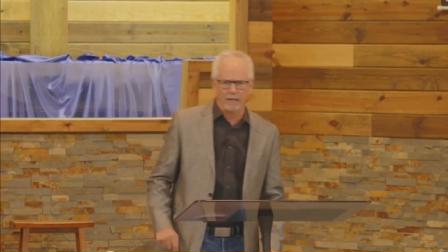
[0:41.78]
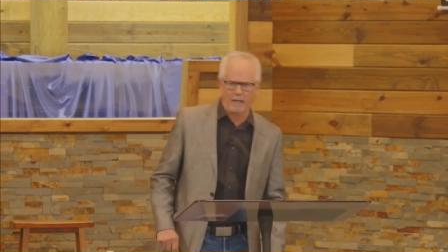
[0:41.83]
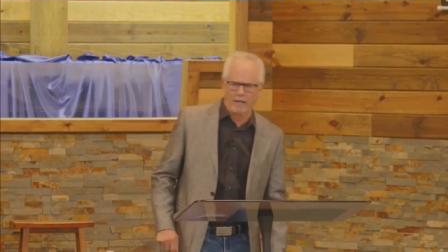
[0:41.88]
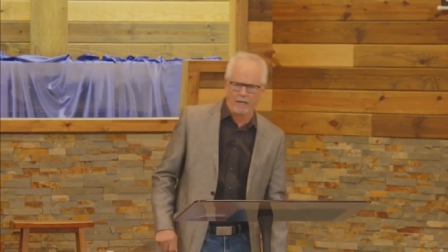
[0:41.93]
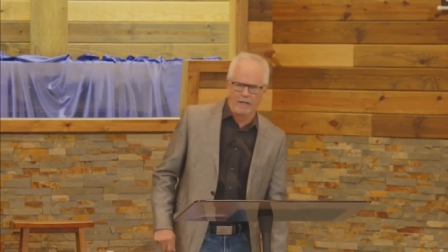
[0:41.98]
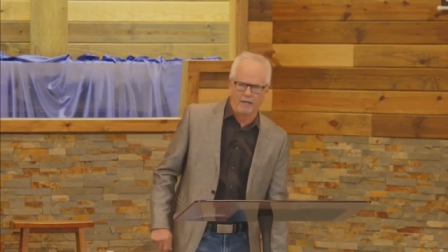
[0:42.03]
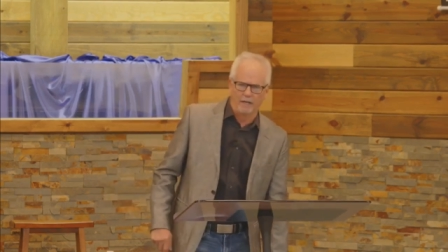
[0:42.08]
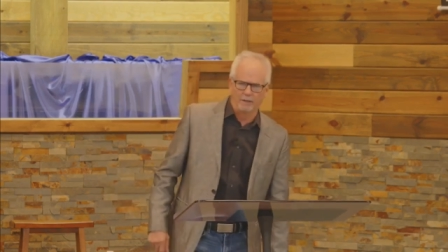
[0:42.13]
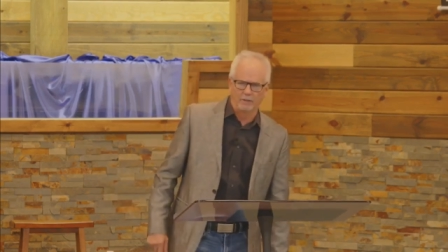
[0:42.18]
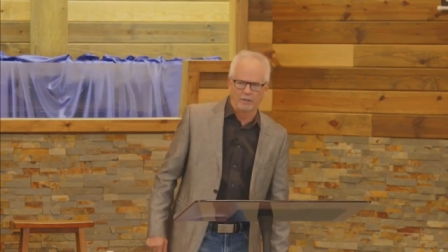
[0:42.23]

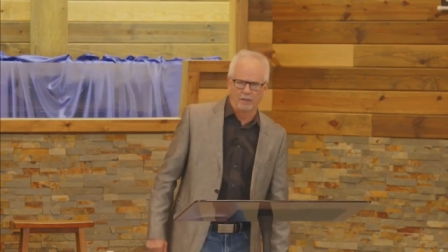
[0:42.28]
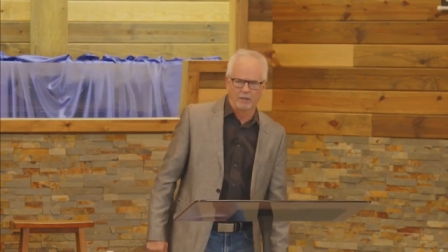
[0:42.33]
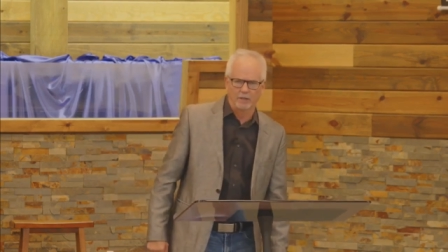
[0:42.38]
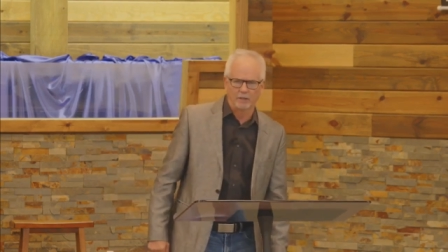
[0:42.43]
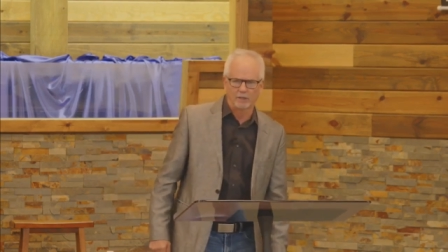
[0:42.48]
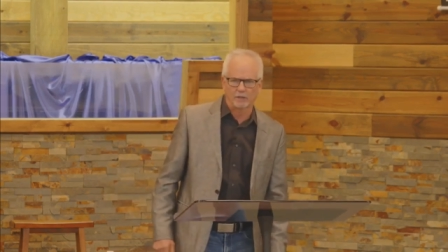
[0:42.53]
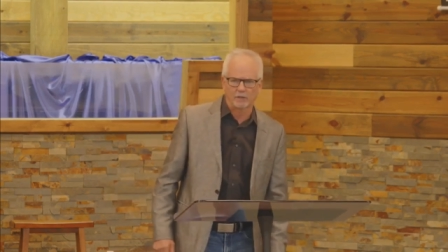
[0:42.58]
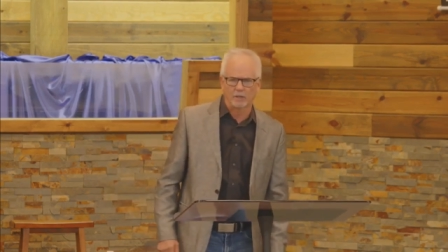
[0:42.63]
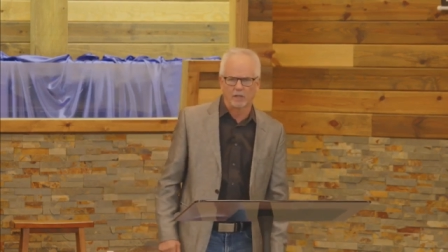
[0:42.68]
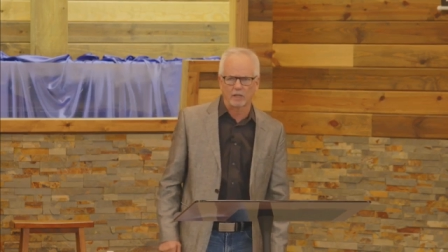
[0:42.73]
into the
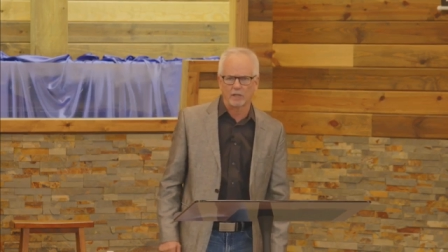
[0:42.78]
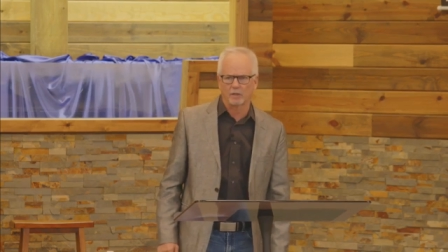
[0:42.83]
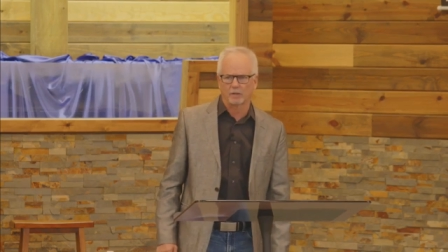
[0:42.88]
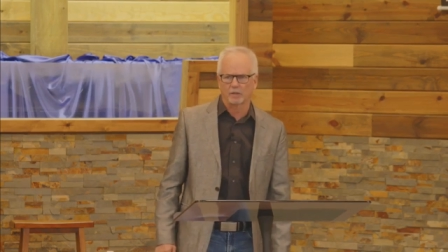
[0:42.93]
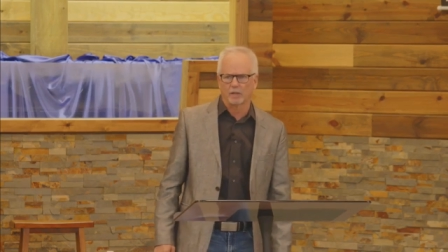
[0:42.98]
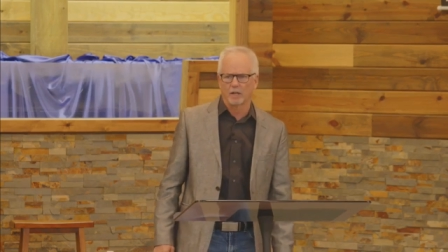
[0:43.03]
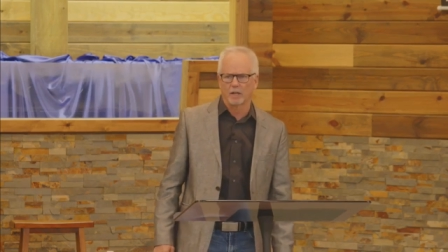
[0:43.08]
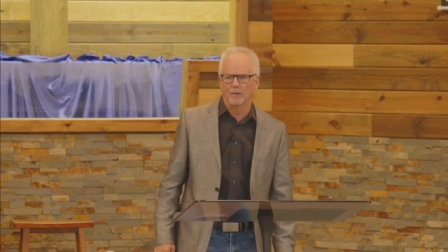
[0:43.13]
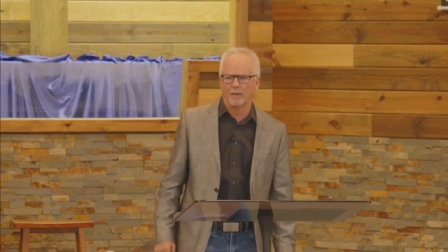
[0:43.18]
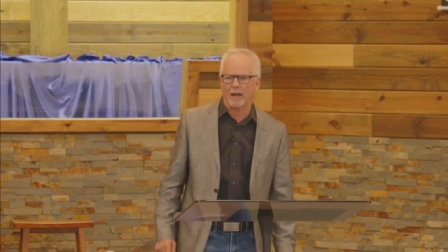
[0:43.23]

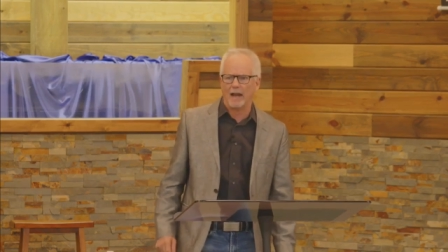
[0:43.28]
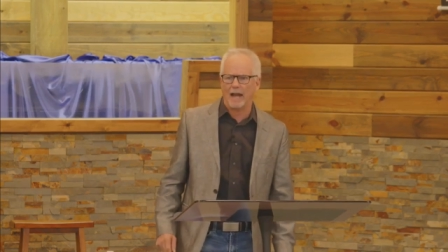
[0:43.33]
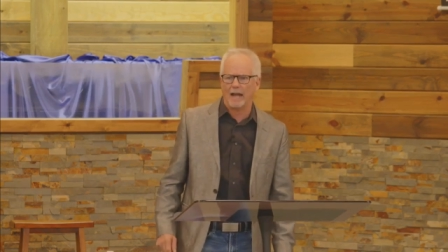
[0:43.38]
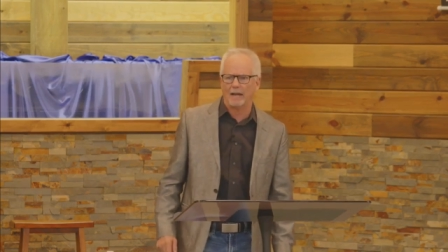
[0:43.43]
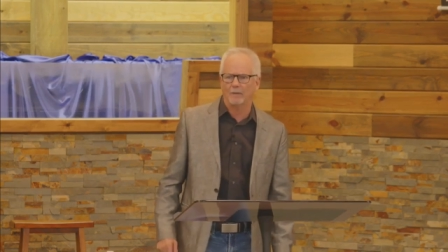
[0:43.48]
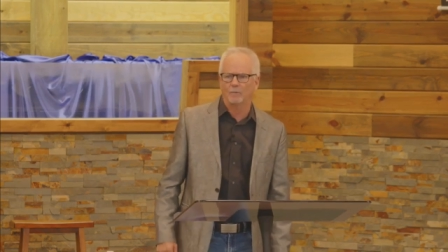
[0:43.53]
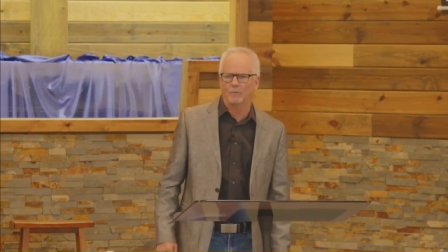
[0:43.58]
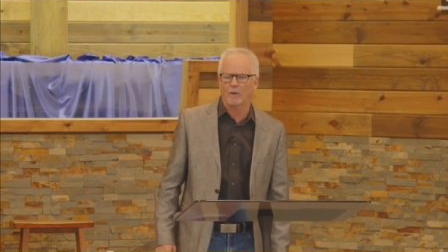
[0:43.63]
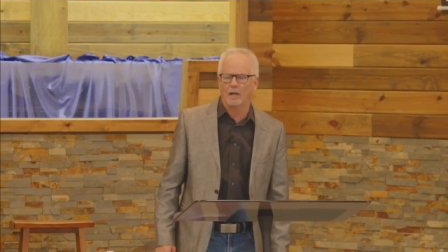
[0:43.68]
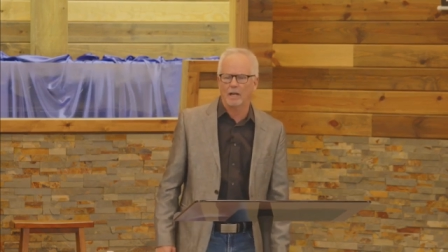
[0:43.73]
season of
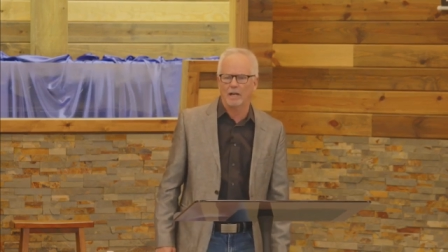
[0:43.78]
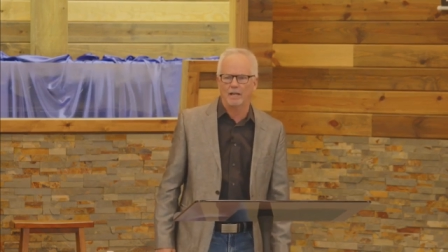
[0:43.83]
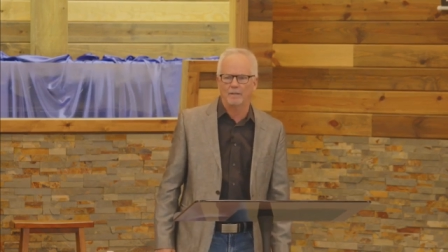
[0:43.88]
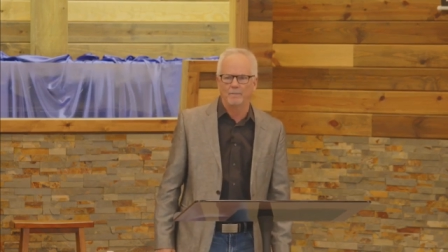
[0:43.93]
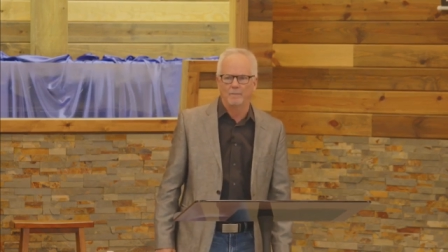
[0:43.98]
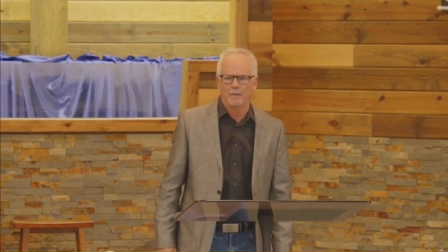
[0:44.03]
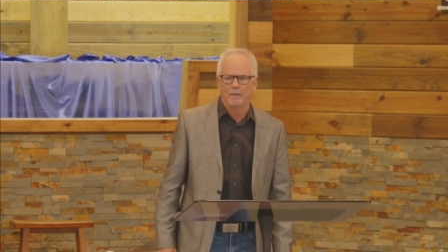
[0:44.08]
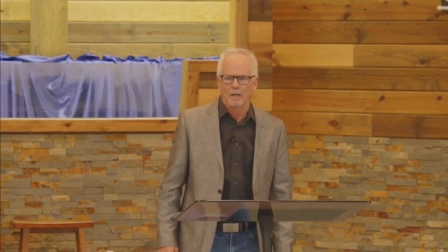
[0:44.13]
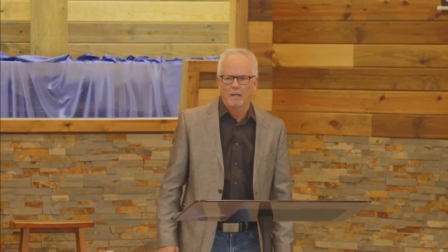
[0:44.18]
Advent,